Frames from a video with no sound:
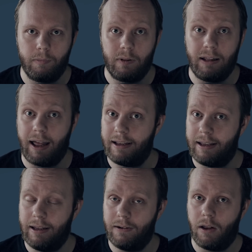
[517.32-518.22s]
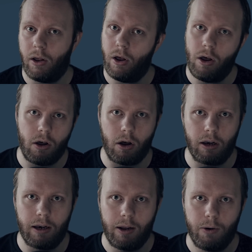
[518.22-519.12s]
like in
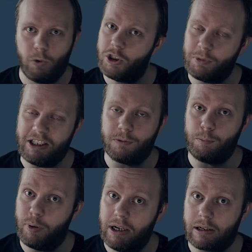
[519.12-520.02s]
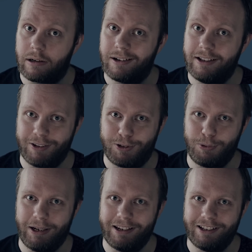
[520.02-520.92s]
öl, which means beer in
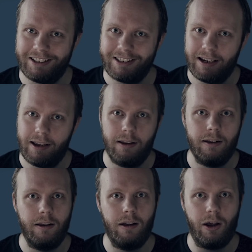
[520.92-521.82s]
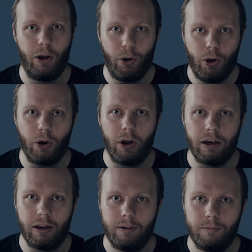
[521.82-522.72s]
Swedish. Öl.